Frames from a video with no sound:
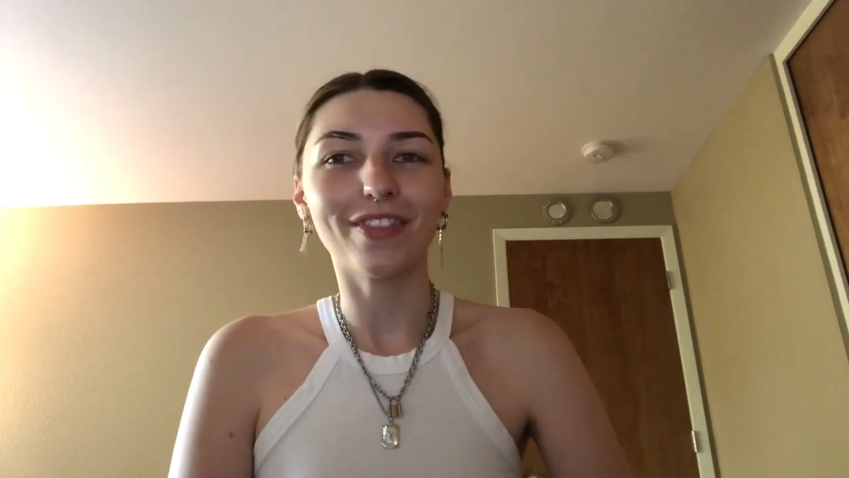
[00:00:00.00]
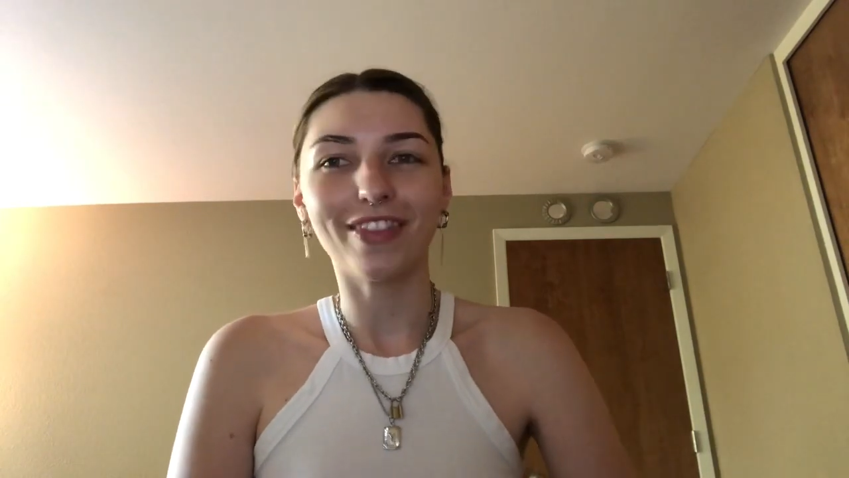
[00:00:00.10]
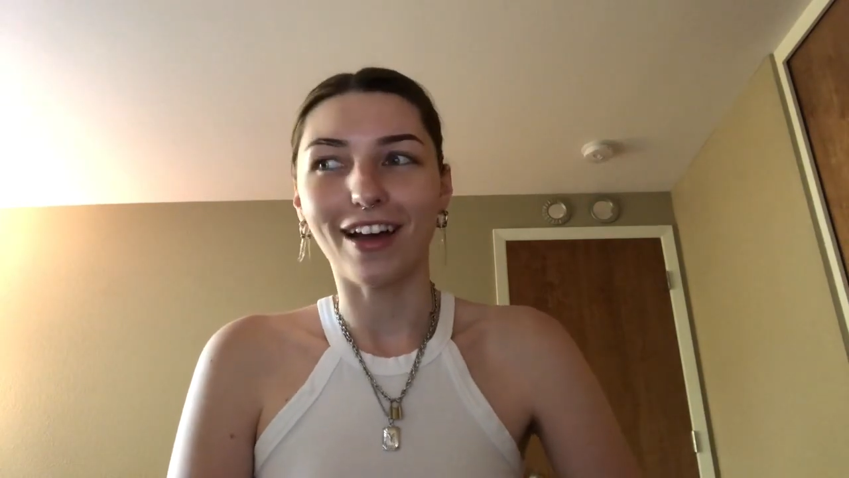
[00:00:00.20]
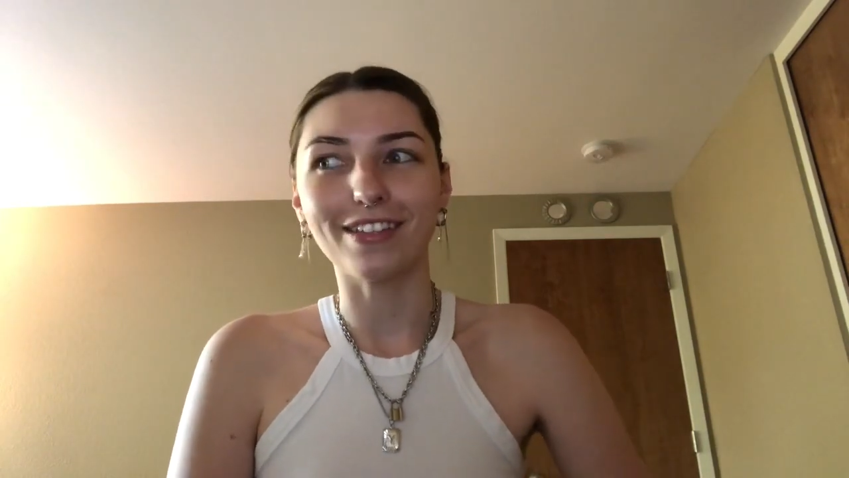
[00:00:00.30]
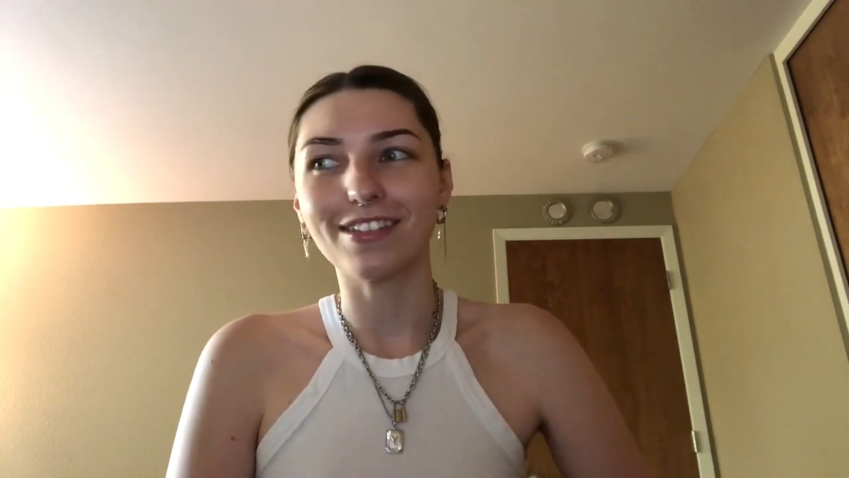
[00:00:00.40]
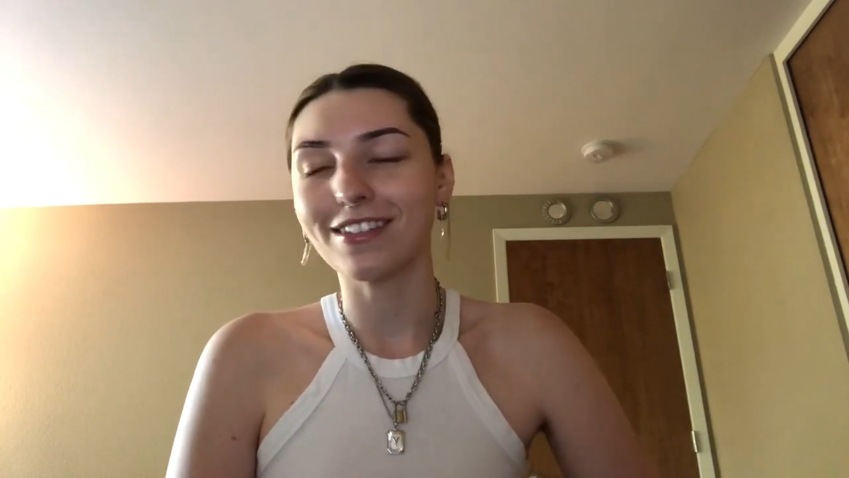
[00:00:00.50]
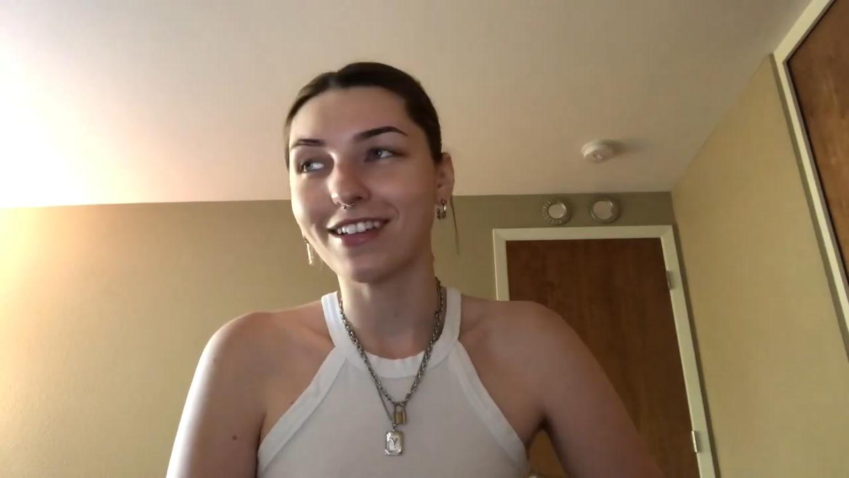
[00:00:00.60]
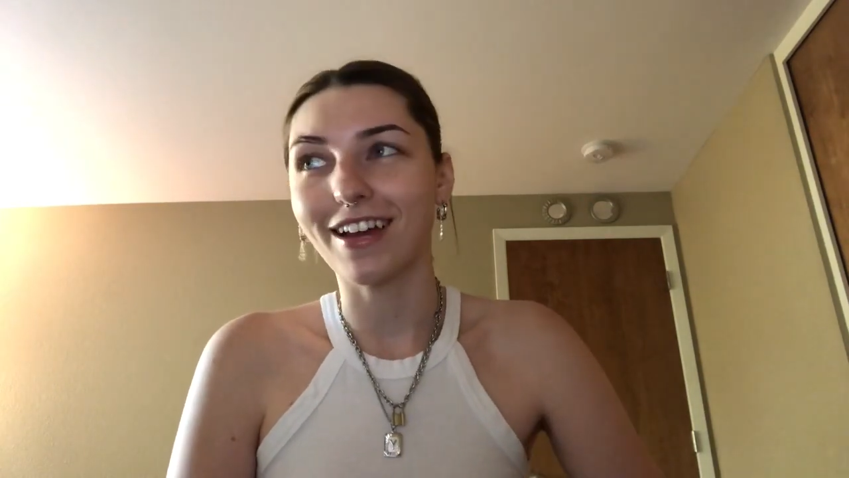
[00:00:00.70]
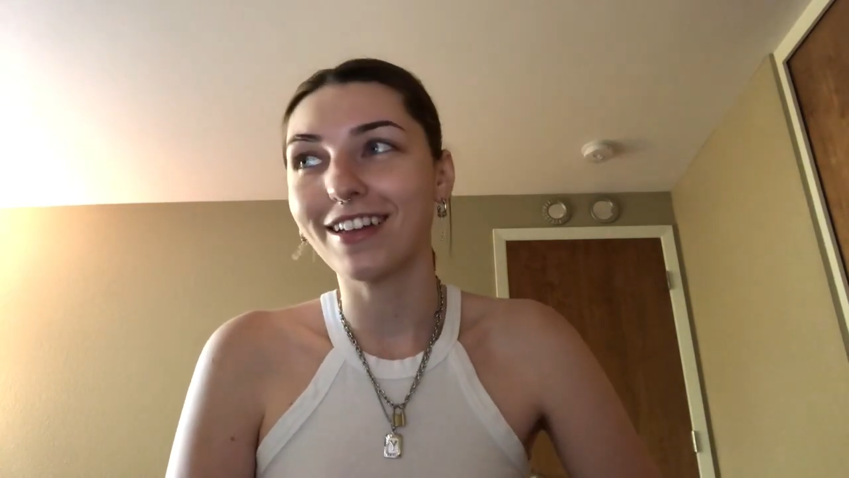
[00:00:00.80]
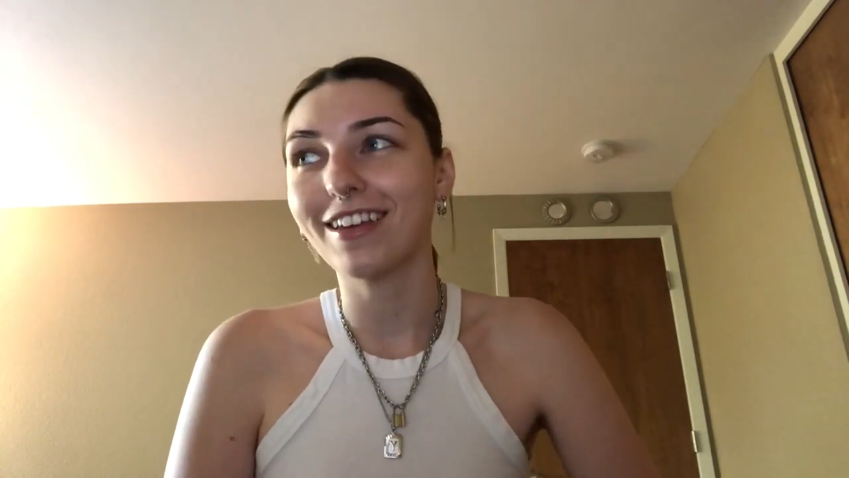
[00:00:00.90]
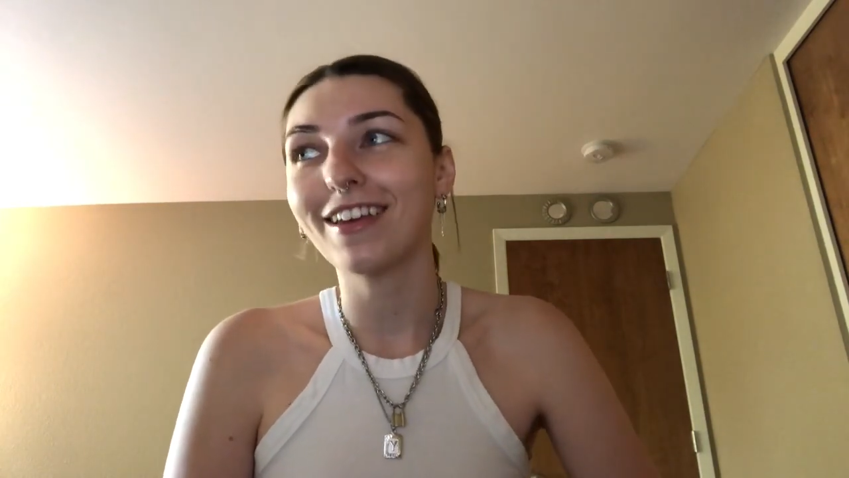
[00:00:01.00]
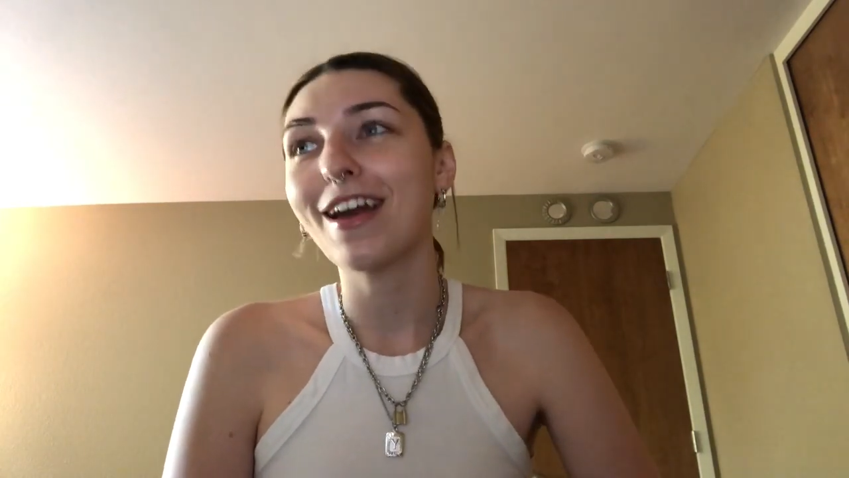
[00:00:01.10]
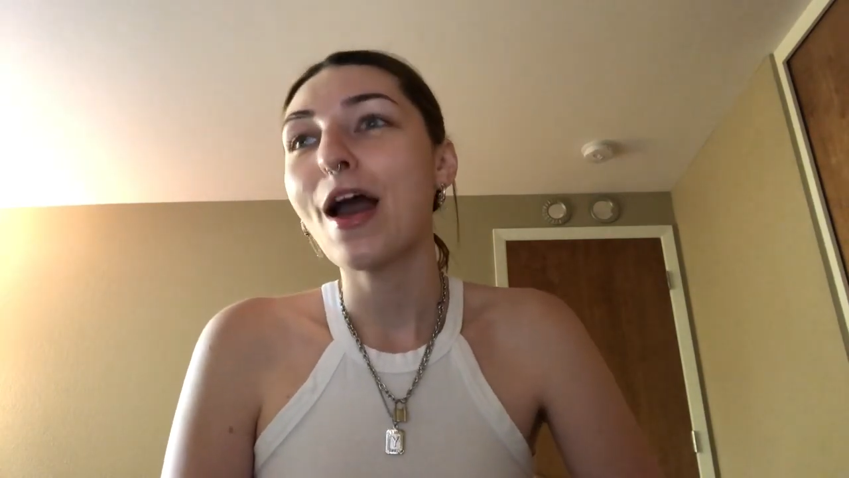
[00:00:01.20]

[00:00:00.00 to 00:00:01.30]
that's exciting.